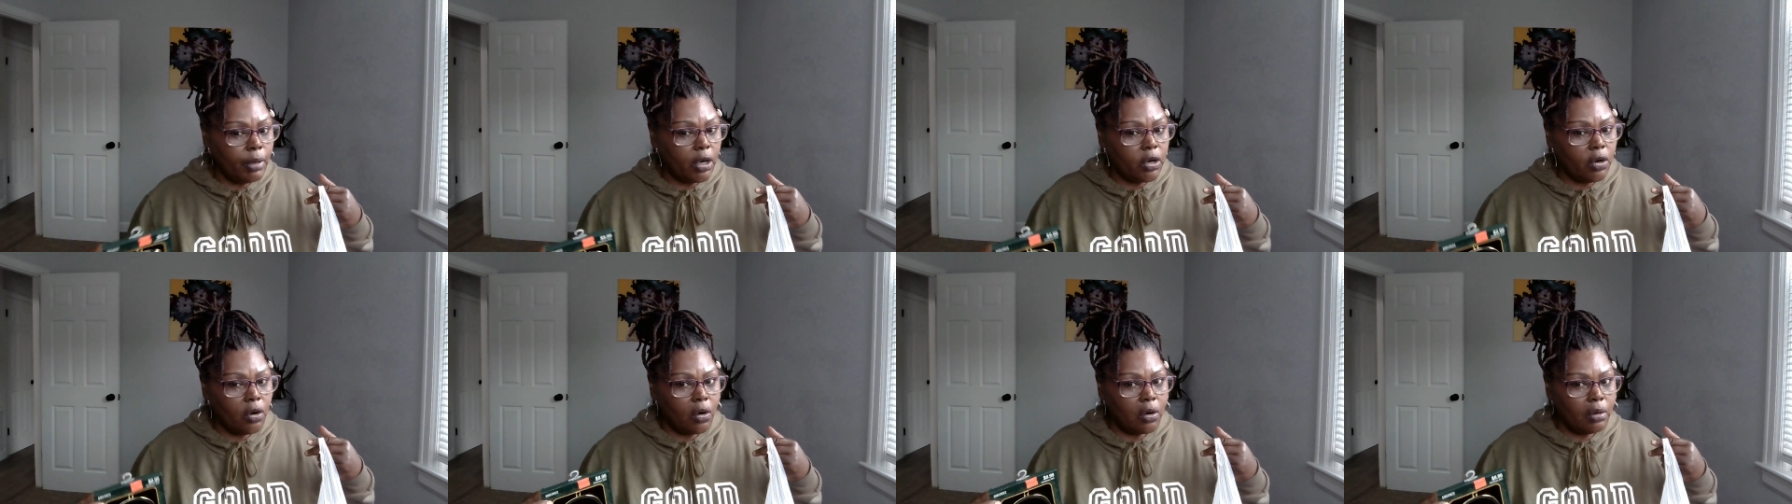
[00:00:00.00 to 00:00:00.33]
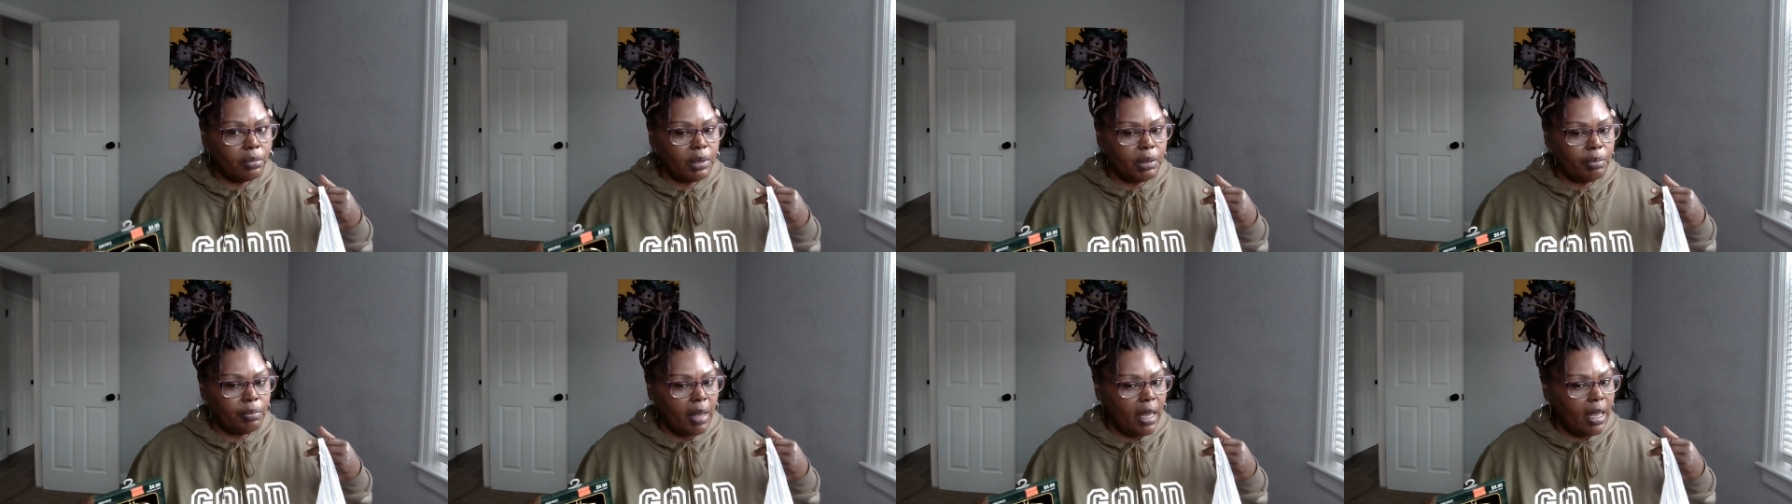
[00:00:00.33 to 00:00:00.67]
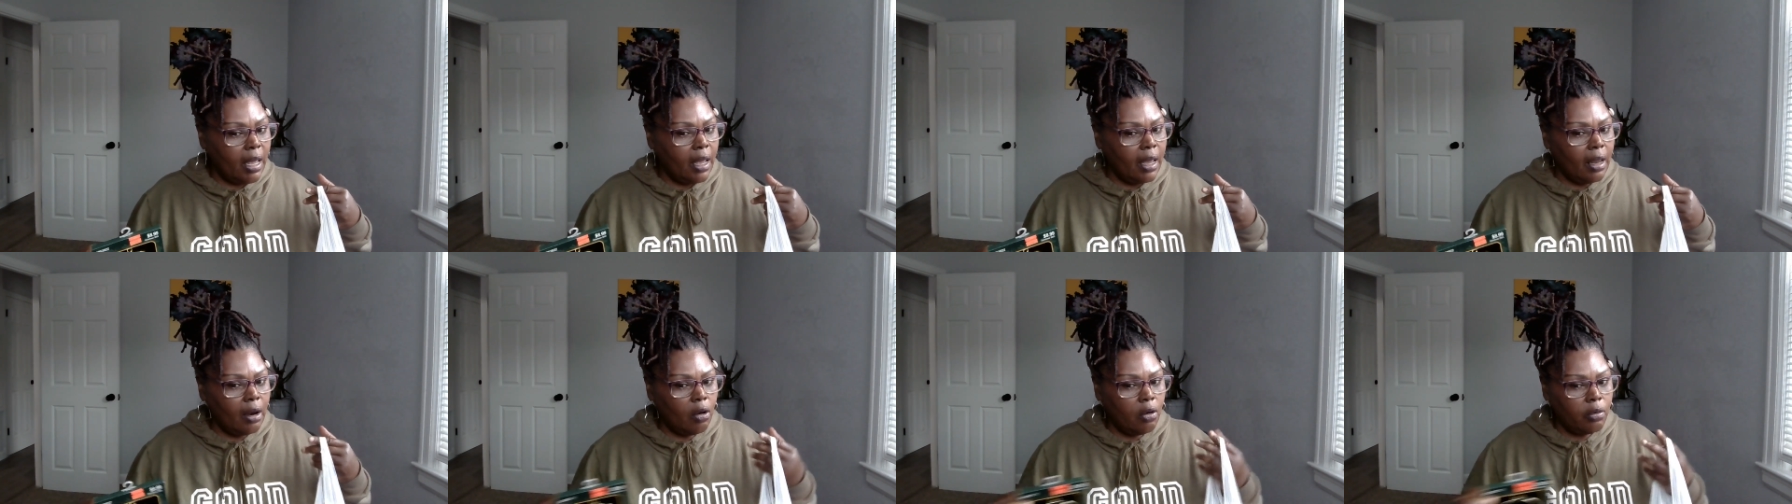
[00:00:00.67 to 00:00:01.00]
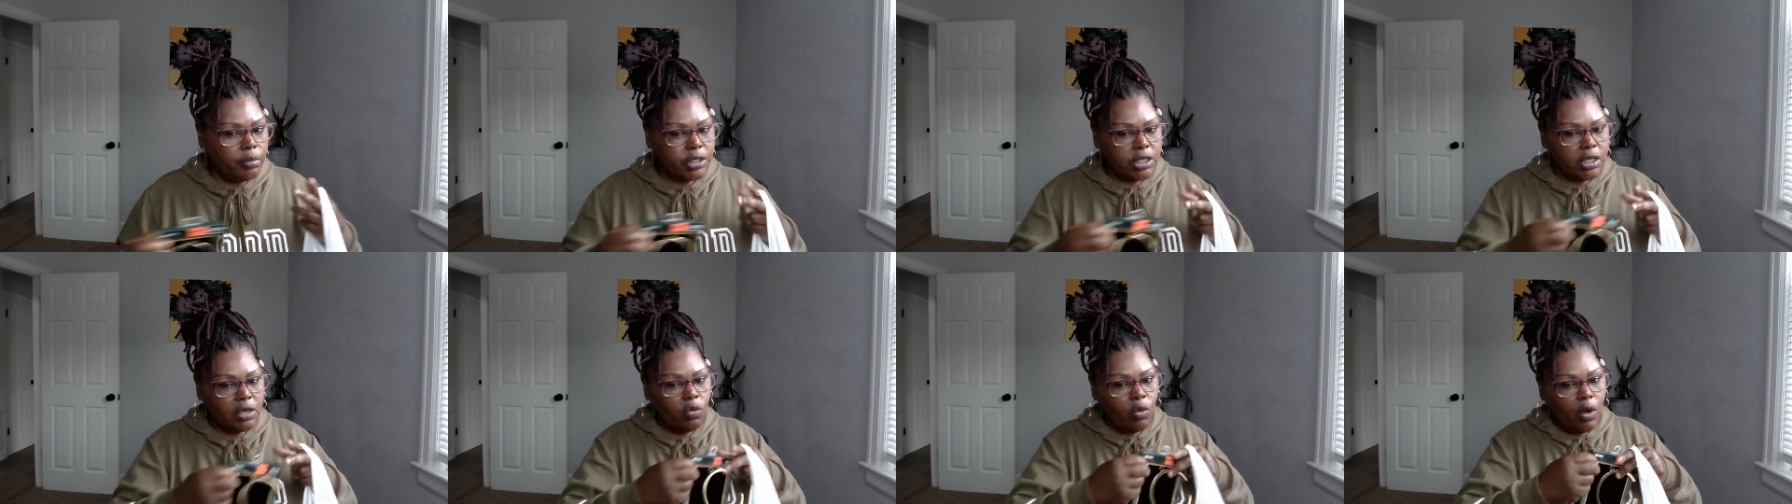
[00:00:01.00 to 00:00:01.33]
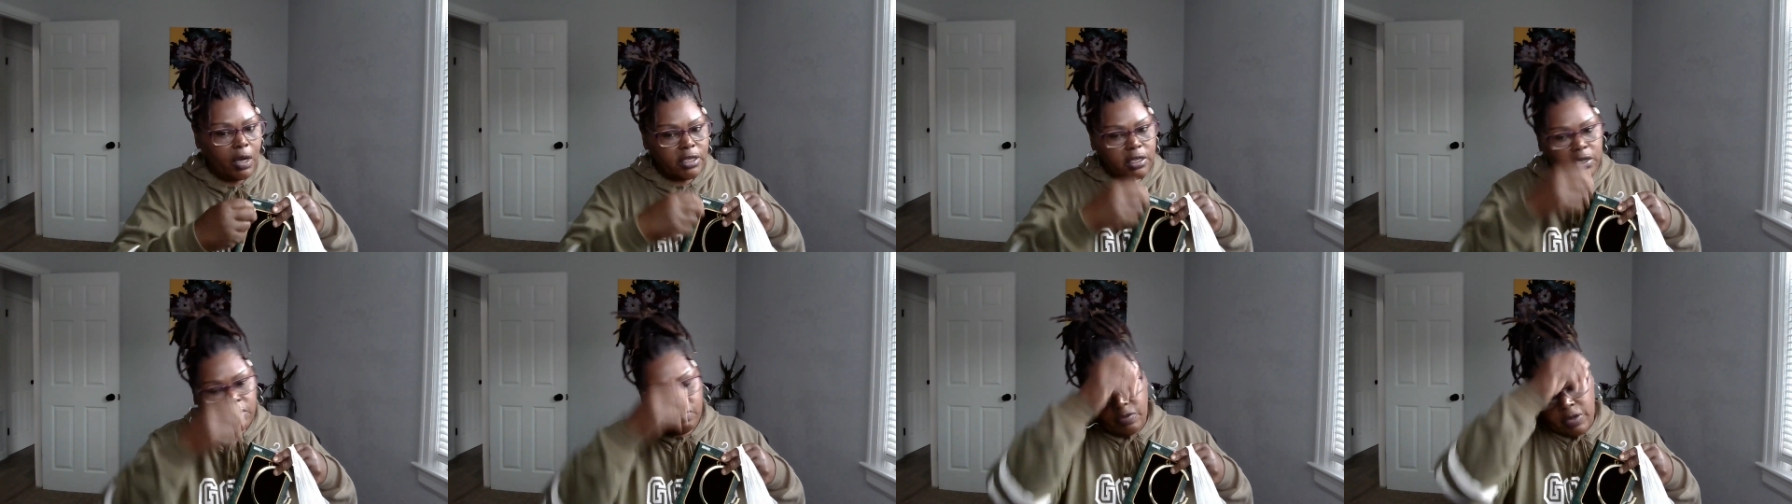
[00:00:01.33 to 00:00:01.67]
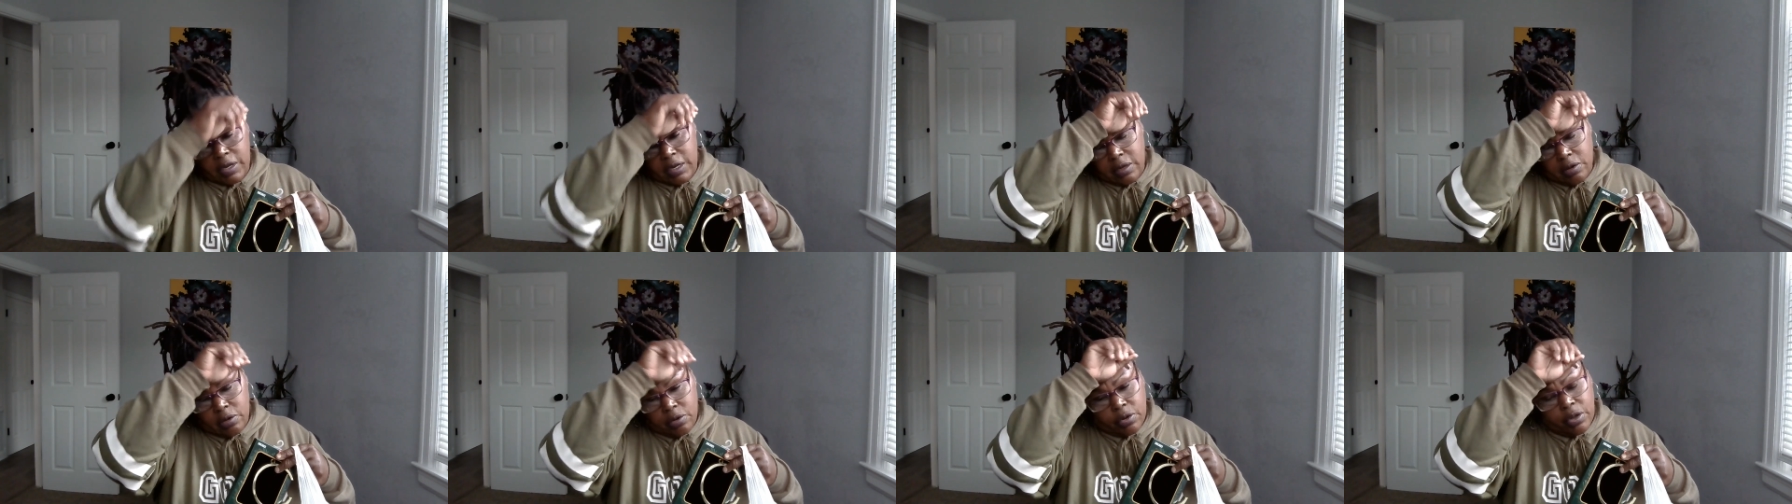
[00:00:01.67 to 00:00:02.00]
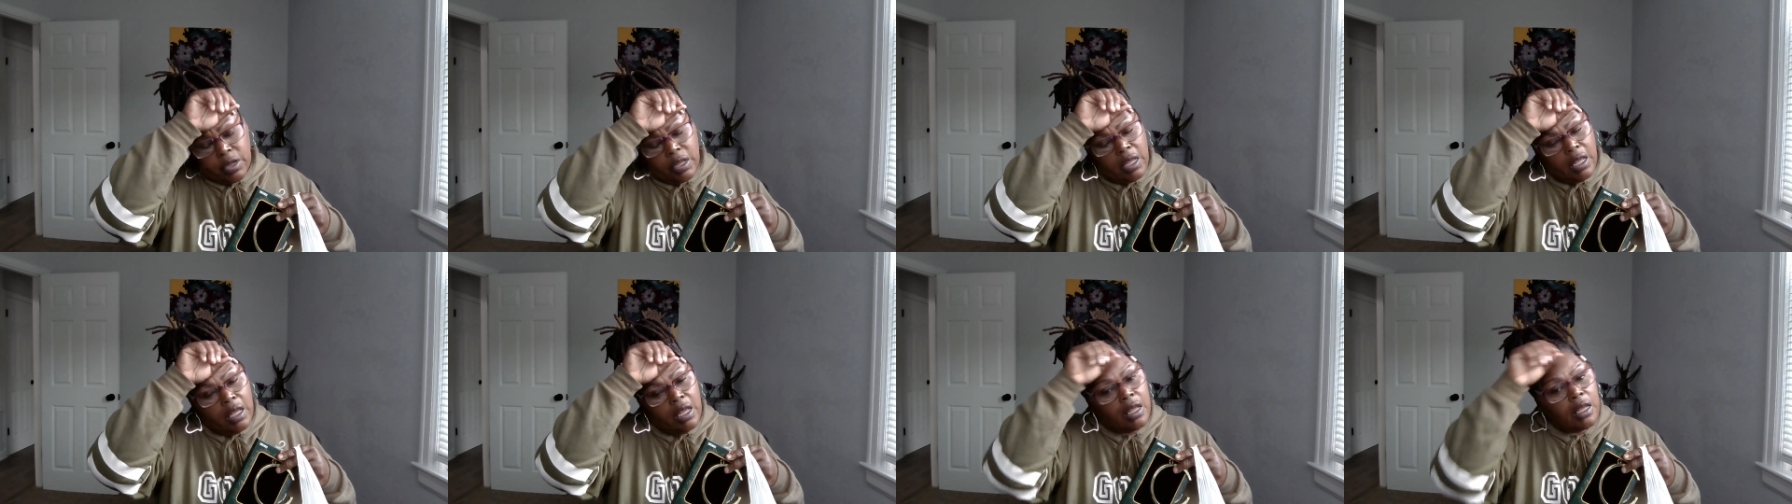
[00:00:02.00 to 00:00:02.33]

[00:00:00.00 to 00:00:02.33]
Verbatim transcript: my daughter be mad. I hope she didn't watch this video.